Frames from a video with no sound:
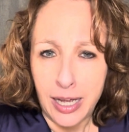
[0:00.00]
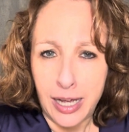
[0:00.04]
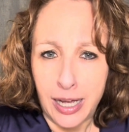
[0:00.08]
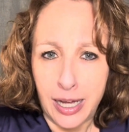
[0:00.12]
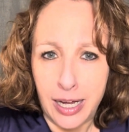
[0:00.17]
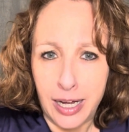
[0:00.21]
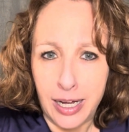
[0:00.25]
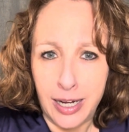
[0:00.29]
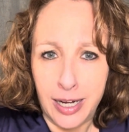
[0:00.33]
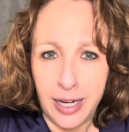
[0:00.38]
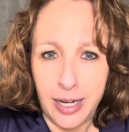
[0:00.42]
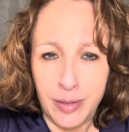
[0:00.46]

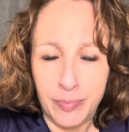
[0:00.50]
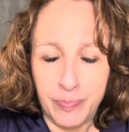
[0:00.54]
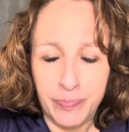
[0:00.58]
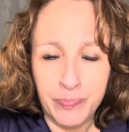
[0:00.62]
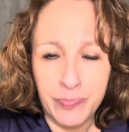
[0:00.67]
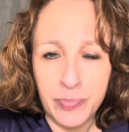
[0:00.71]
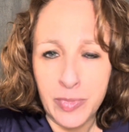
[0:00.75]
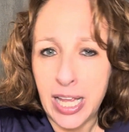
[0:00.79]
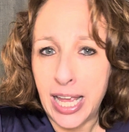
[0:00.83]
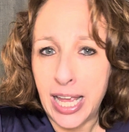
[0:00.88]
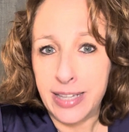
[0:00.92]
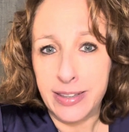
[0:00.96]
And
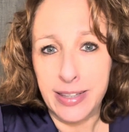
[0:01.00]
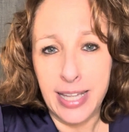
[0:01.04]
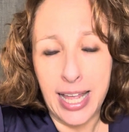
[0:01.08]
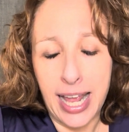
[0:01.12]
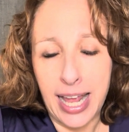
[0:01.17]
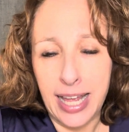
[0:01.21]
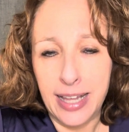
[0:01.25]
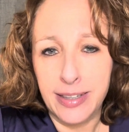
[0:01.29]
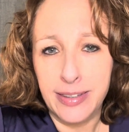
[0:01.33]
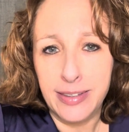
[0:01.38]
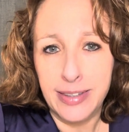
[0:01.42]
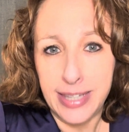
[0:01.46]

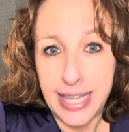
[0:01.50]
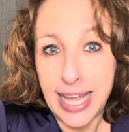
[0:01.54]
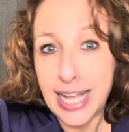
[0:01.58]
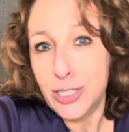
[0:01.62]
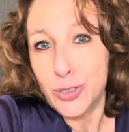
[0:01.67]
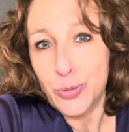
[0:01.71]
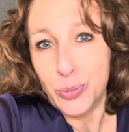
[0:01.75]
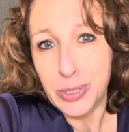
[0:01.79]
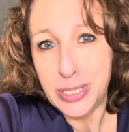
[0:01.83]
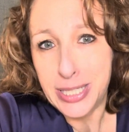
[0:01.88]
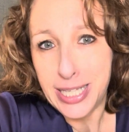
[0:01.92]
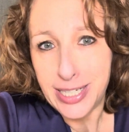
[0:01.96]

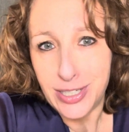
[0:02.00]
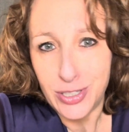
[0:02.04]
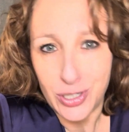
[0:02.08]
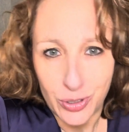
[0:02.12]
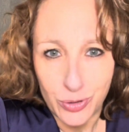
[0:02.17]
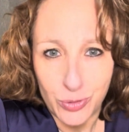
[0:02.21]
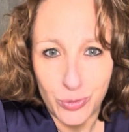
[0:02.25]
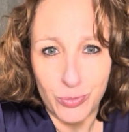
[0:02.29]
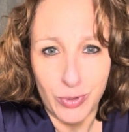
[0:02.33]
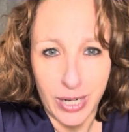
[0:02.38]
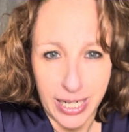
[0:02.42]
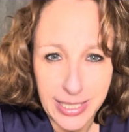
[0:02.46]
that's what they
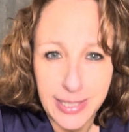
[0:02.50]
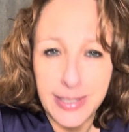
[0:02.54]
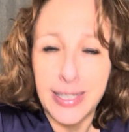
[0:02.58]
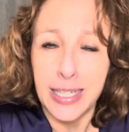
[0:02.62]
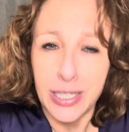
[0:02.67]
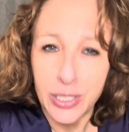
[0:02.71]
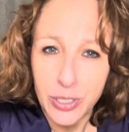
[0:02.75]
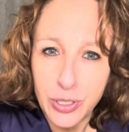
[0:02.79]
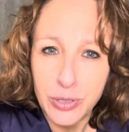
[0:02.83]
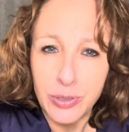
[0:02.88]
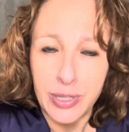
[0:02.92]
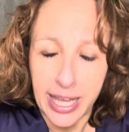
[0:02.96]
do, right?
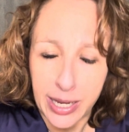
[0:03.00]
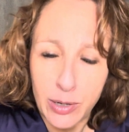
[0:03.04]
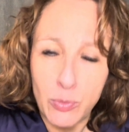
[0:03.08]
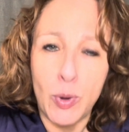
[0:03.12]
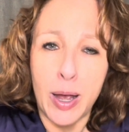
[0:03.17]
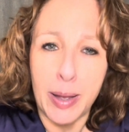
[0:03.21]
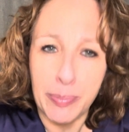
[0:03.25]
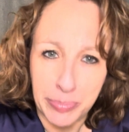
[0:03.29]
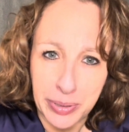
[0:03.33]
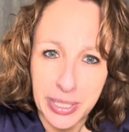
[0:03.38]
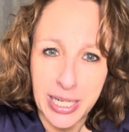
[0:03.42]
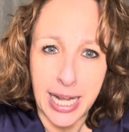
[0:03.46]
They
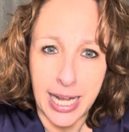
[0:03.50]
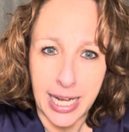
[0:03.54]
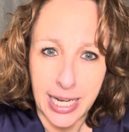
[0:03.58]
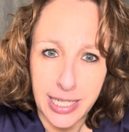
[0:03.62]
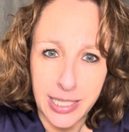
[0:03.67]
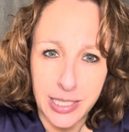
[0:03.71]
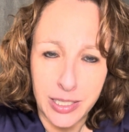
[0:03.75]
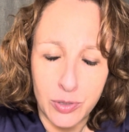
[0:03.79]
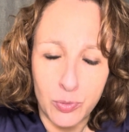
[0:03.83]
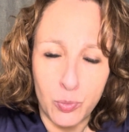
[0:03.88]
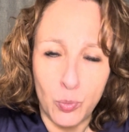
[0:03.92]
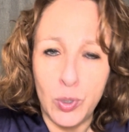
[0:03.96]

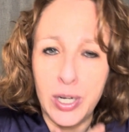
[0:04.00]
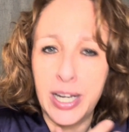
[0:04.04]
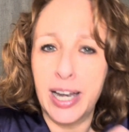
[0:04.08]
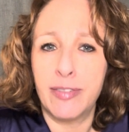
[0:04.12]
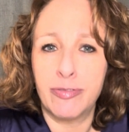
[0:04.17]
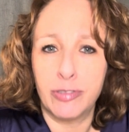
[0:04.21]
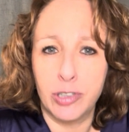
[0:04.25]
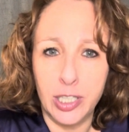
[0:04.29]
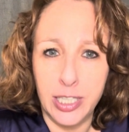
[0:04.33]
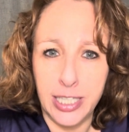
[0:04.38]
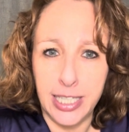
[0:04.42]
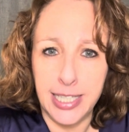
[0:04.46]
weaponize
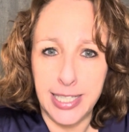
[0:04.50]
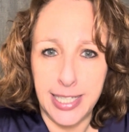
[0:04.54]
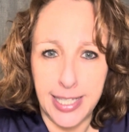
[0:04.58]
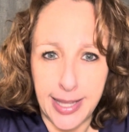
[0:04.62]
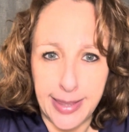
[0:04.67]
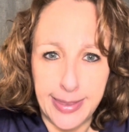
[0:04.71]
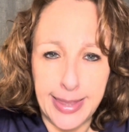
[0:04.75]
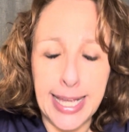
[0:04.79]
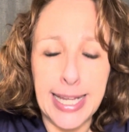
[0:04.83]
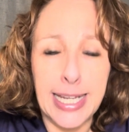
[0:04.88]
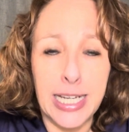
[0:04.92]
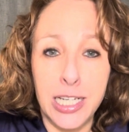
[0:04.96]
whatever it is
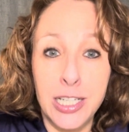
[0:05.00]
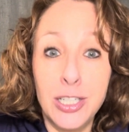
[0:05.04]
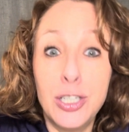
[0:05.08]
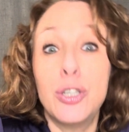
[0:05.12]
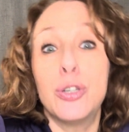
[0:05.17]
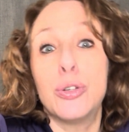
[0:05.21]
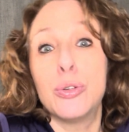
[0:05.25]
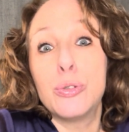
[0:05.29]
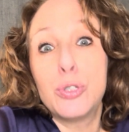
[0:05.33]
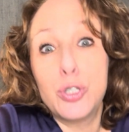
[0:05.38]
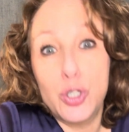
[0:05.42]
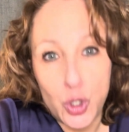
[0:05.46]
that they can
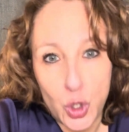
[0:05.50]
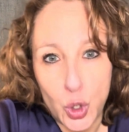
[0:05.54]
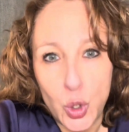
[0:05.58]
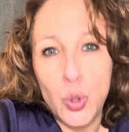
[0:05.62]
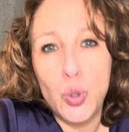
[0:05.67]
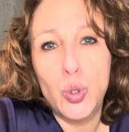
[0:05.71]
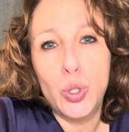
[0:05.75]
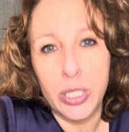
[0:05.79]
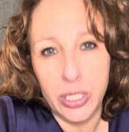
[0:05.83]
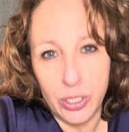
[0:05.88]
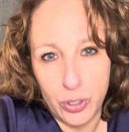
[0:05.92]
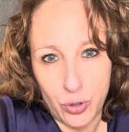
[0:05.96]
use to
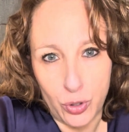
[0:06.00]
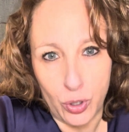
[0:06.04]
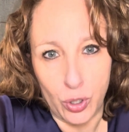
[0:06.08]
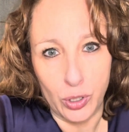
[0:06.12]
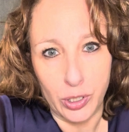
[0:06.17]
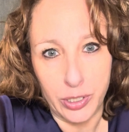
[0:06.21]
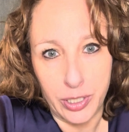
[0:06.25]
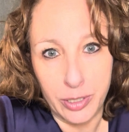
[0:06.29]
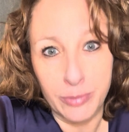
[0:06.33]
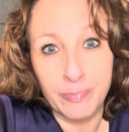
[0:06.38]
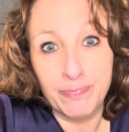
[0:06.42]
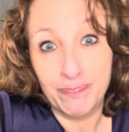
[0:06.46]
control
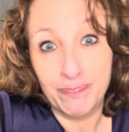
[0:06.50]
you.